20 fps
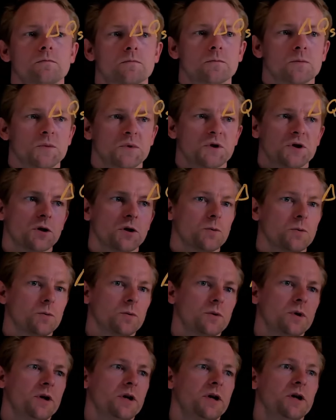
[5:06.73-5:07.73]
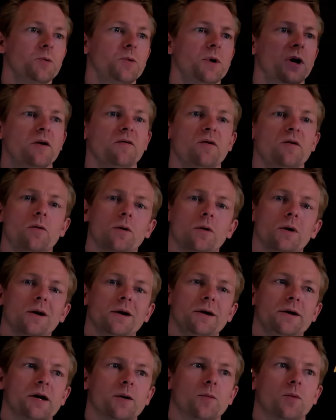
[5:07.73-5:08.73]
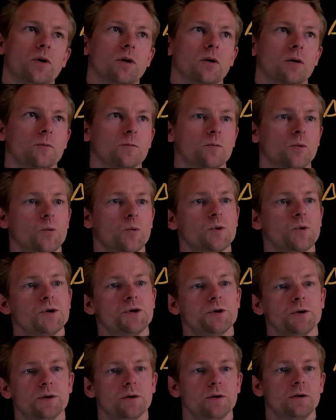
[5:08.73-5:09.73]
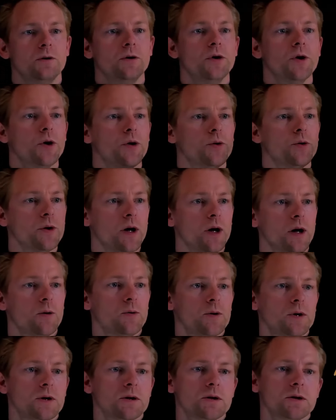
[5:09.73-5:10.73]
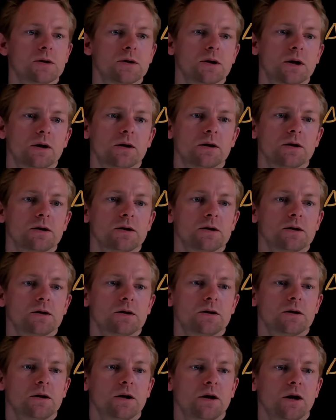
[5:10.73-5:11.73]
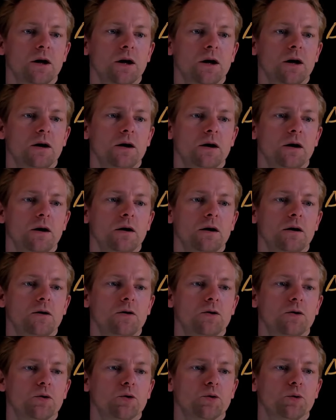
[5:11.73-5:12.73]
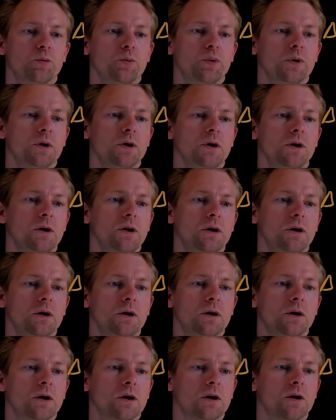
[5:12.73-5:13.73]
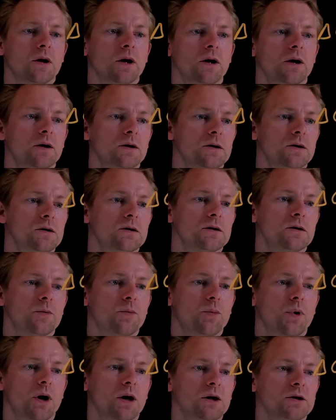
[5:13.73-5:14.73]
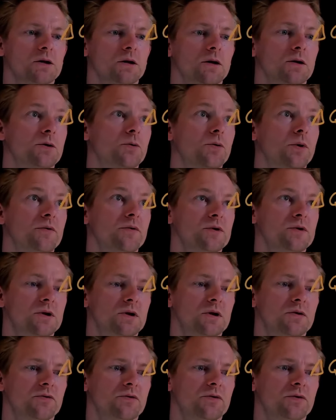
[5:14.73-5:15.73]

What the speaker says: So here we have our linear model. What we should know now is that this KQP, that is the partial derivative